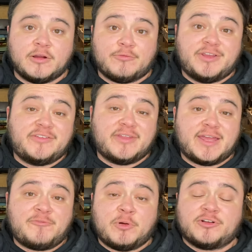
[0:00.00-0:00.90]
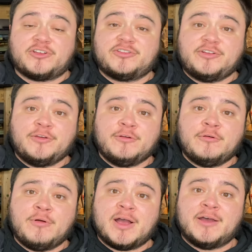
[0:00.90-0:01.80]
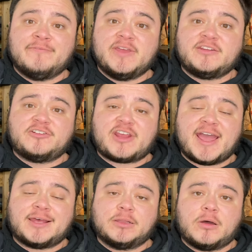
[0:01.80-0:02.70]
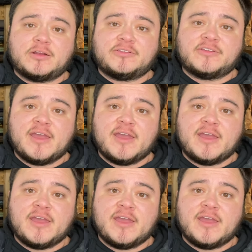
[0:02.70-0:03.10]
Recently, I've purchased 2 vintage hat lots,